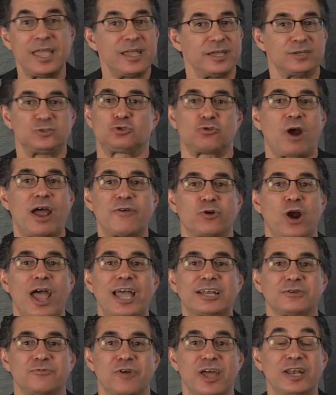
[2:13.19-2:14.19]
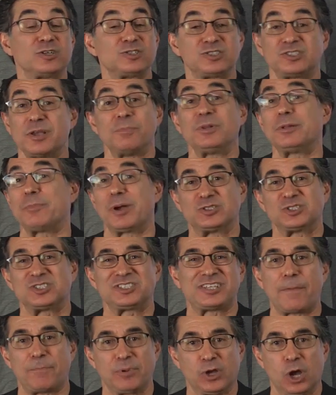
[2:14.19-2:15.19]
It's driver activated simply by
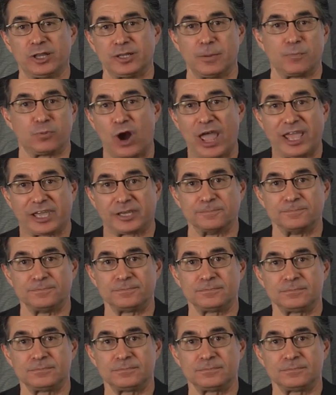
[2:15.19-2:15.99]
stepping on the brake.